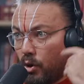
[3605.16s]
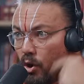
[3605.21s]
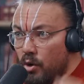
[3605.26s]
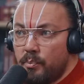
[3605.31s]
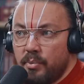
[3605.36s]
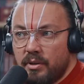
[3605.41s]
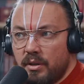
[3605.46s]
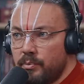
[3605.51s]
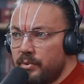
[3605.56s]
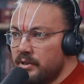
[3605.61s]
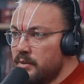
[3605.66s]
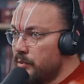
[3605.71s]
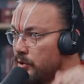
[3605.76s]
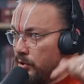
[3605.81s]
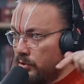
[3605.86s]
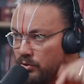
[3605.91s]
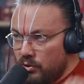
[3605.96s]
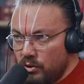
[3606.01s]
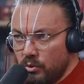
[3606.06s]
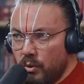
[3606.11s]
on purpose
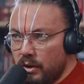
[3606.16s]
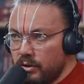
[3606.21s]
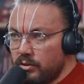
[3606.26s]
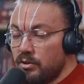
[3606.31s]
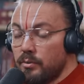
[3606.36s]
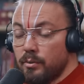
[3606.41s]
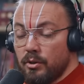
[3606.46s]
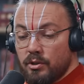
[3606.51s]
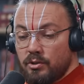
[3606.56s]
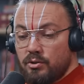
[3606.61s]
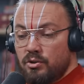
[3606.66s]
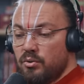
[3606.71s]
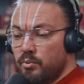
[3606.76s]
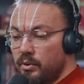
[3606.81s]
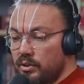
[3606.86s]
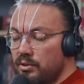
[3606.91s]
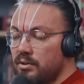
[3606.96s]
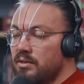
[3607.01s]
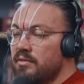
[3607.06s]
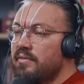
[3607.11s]
because you want to, because you
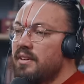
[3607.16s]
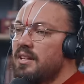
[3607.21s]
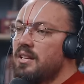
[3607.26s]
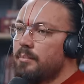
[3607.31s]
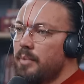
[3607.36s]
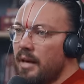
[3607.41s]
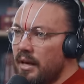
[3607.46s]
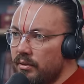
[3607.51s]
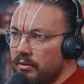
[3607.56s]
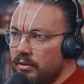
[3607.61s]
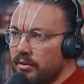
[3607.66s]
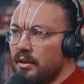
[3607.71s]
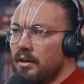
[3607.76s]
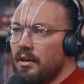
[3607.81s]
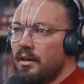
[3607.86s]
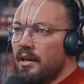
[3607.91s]
want to develop health